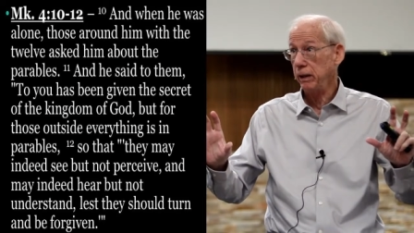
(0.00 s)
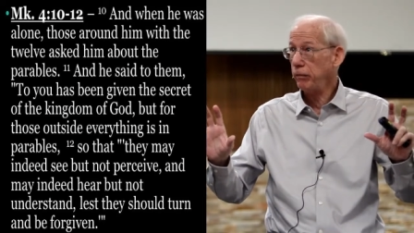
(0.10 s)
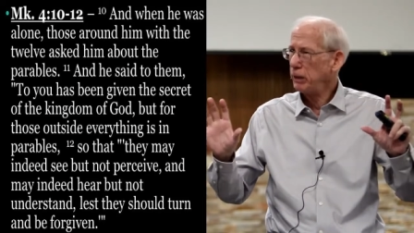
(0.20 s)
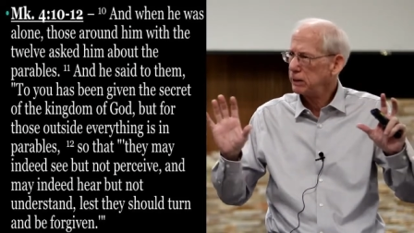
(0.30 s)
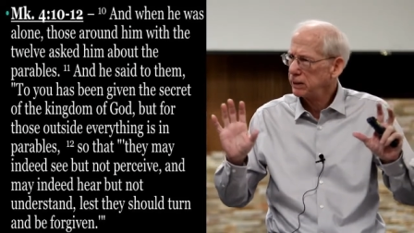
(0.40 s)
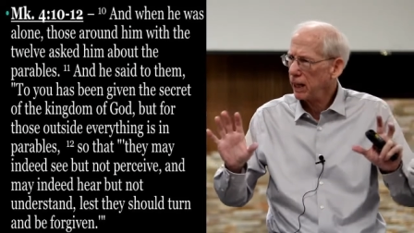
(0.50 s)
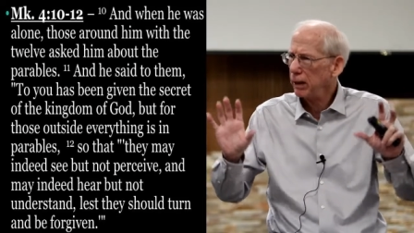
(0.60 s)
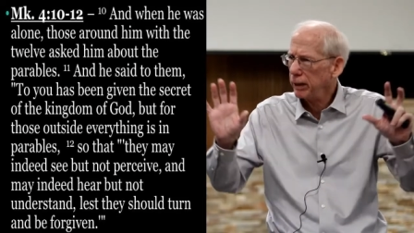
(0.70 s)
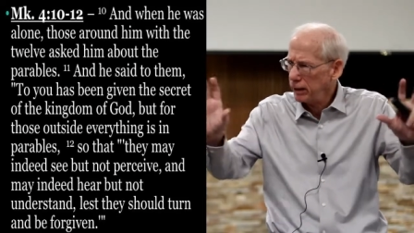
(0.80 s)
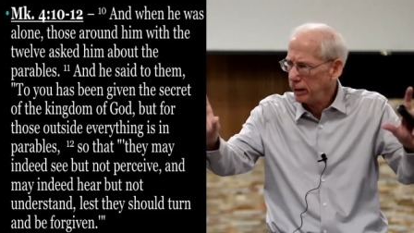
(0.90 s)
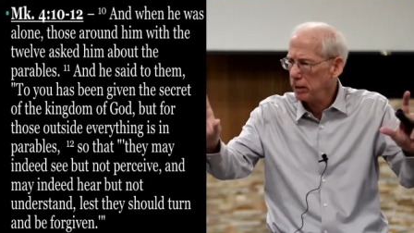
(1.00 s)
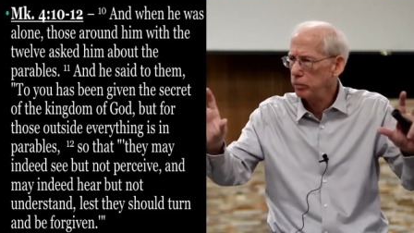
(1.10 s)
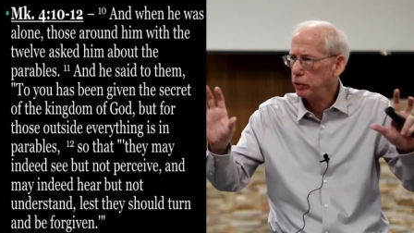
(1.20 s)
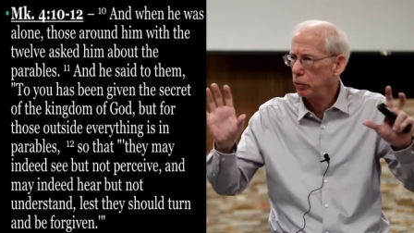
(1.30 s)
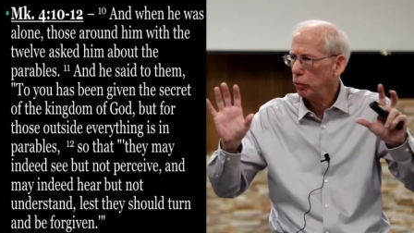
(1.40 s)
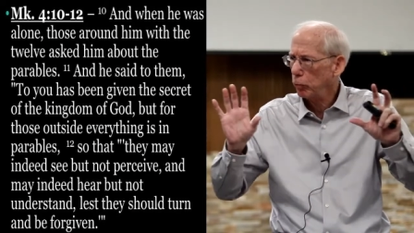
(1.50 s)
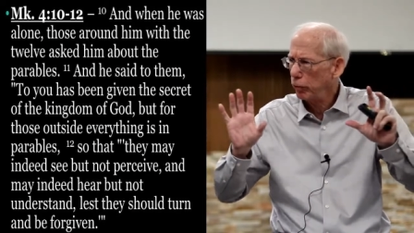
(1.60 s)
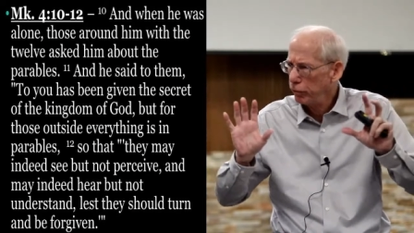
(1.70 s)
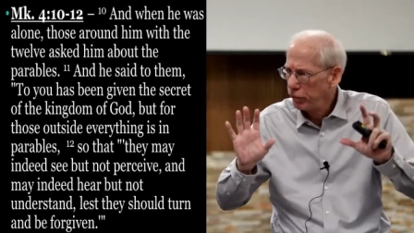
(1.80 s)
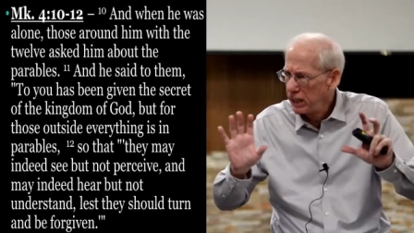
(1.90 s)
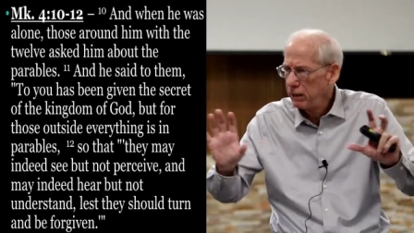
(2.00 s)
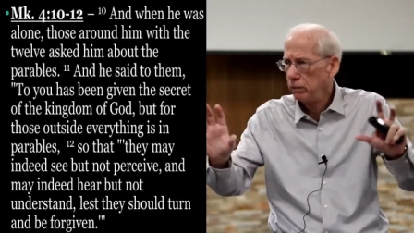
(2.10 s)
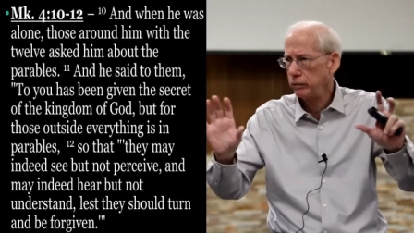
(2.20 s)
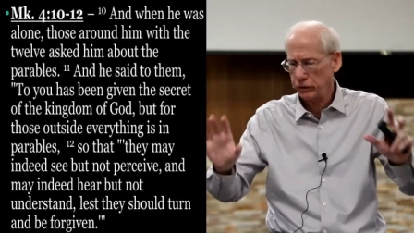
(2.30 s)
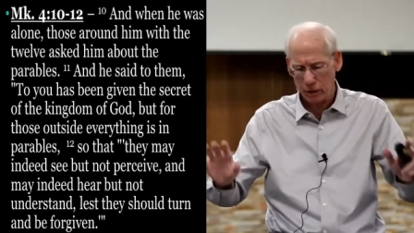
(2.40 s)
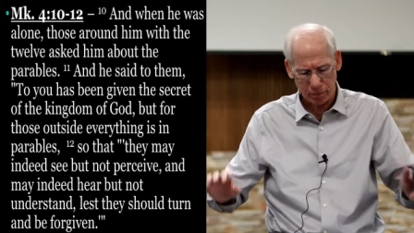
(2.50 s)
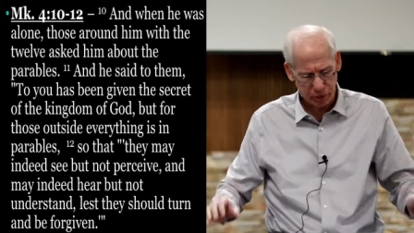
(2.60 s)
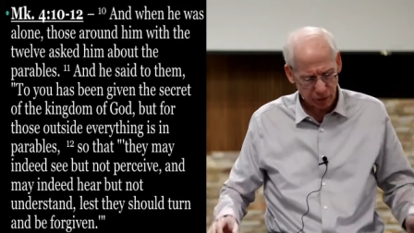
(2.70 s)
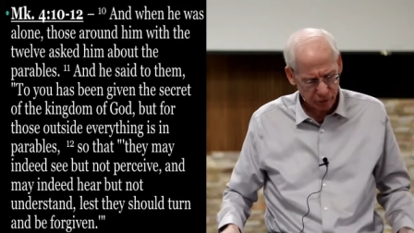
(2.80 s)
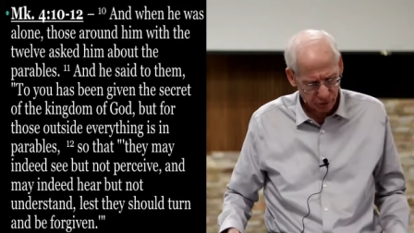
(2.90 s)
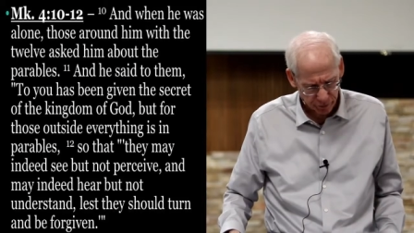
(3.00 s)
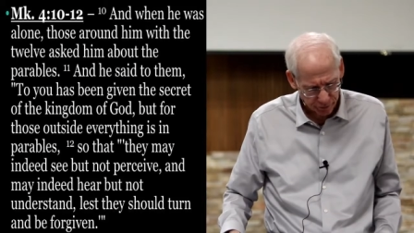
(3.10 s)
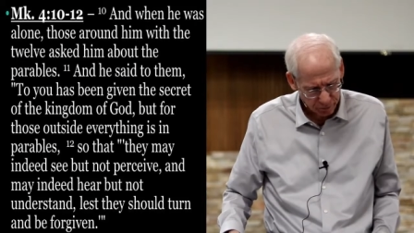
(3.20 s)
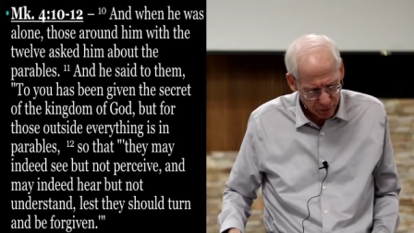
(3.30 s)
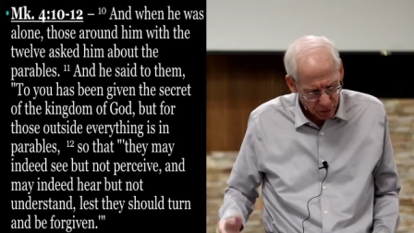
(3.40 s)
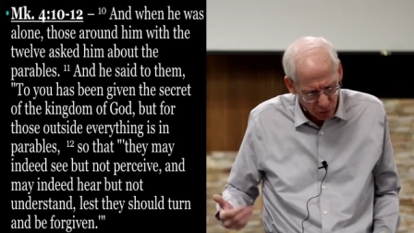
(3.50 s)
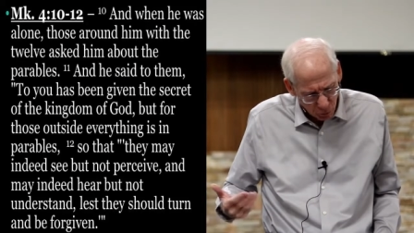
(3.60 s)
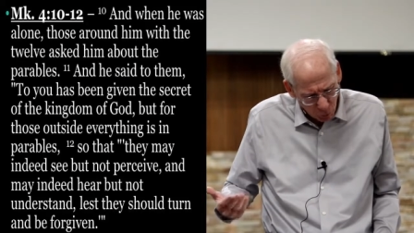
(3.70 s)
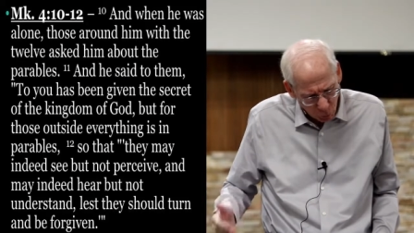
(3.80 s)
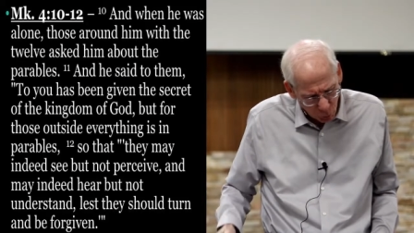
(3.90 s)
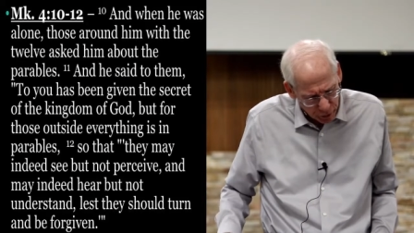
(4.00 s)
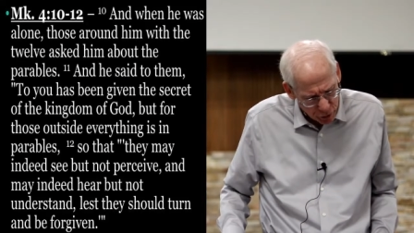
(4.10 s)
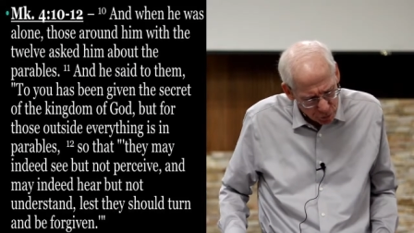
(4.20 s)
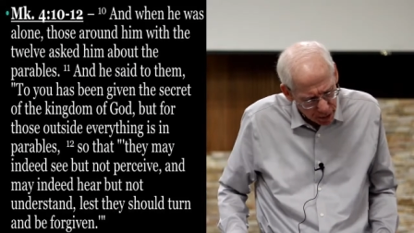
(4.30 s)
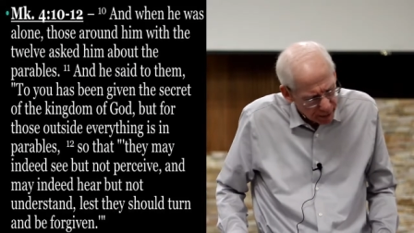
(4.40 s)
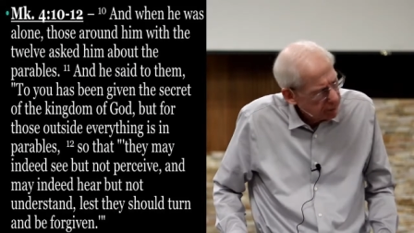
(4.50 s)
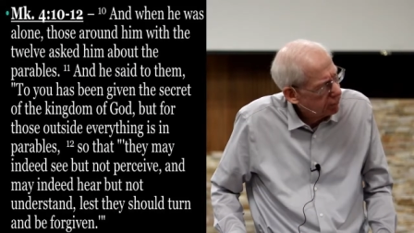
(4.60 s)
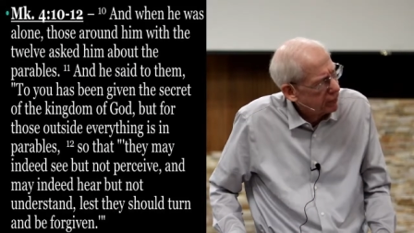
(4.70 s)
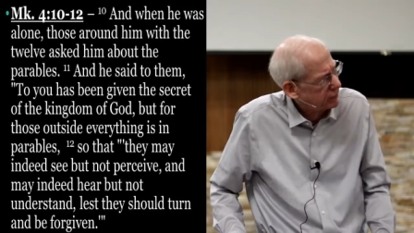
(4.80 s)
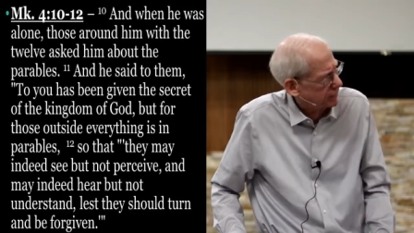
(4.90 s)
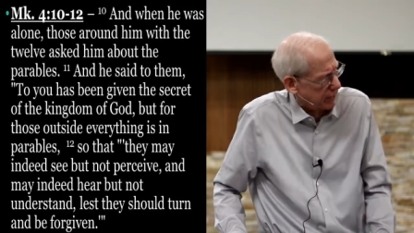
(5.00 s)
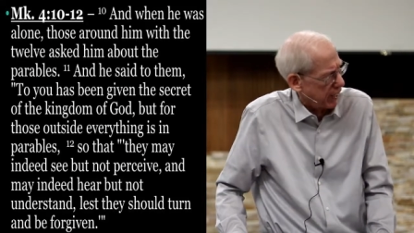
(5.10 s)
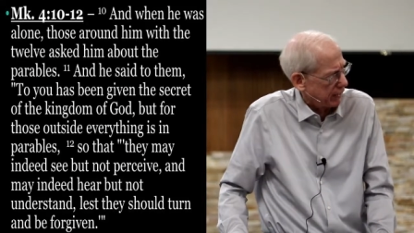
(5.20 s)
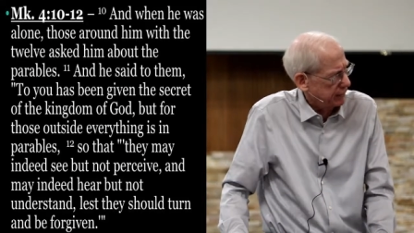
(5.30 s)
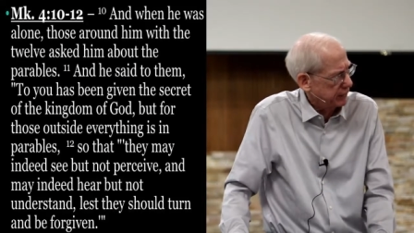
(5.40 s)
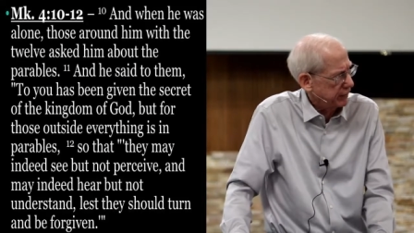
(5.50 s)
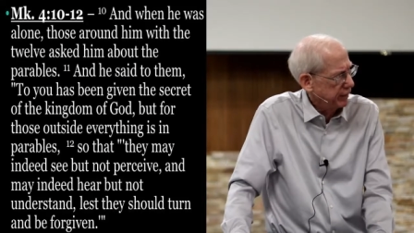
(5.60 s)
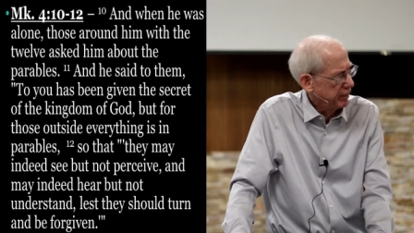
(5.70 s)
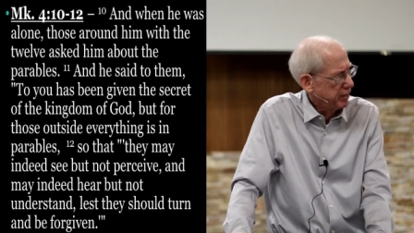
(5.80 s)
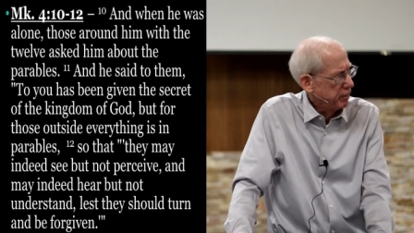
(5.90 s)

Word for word: if he's telling them to reveal something to them, well, what do you make of this text?